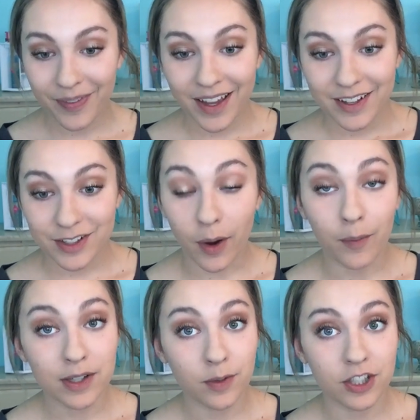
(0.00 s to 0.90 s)
So I
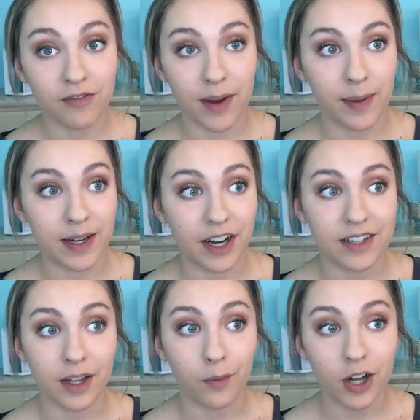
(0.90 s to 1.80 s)
was watching Vampire
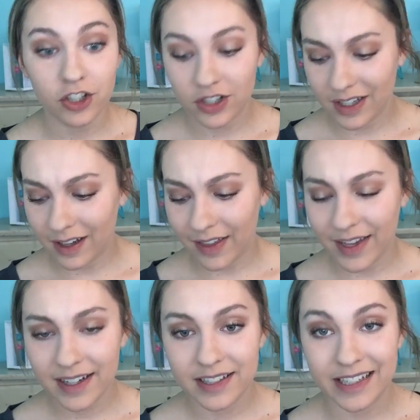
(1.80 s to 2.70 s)
Diaries. I watched, I
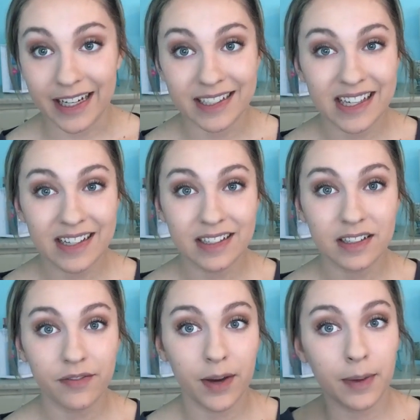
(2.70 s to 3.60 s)
think, 6
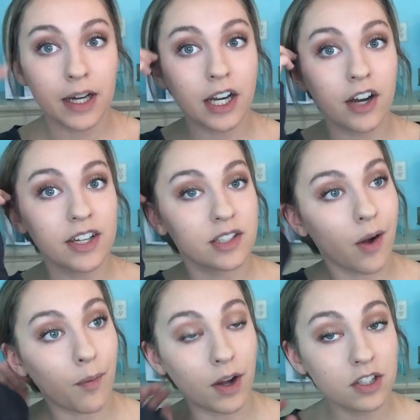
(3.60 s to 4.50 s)
seasons of Vampire Diaries, so
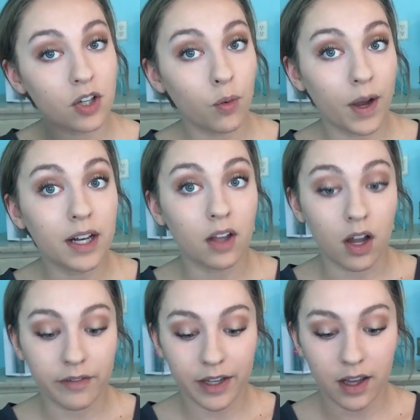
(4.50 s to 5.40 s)
I watched quite a
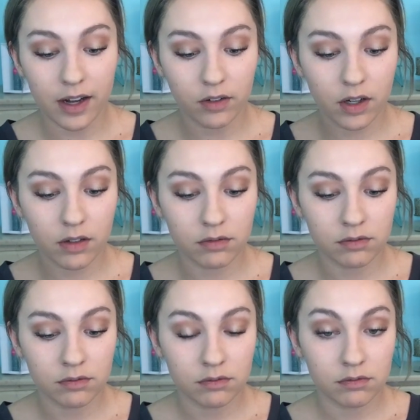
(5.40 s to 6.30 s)
lot of it. I don't know
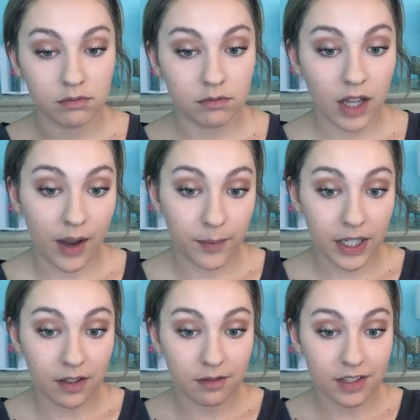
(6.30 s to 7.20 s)
how
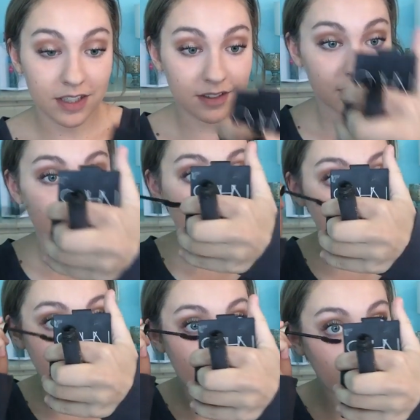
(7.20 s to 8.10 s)
many seasons they
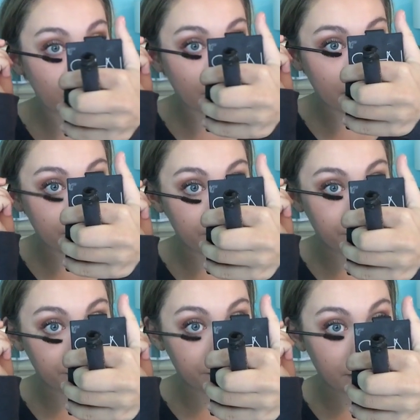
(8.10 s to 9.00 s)
have now, but
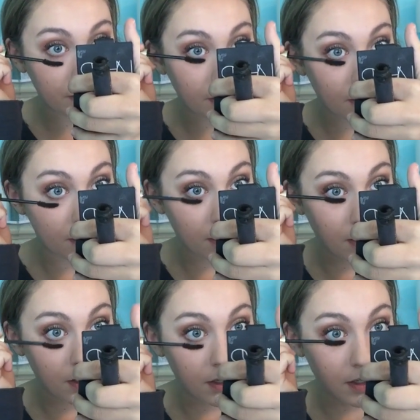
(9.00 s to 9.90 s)

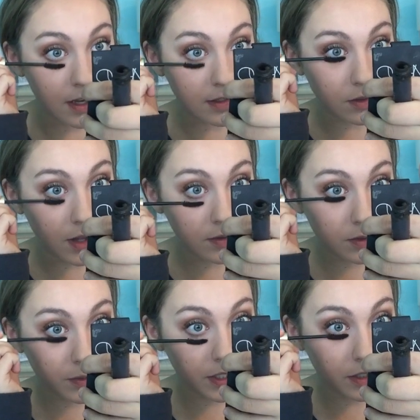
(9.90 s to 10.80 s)
yeah, so that was
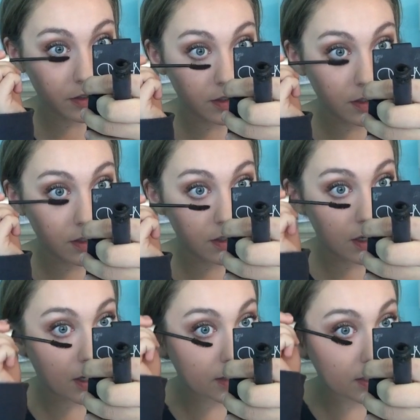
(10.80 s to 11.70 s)
a really good
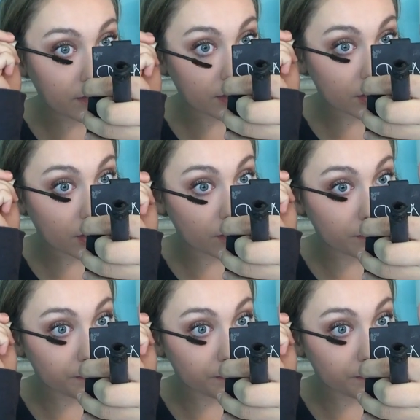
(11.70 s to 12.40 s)
TV show.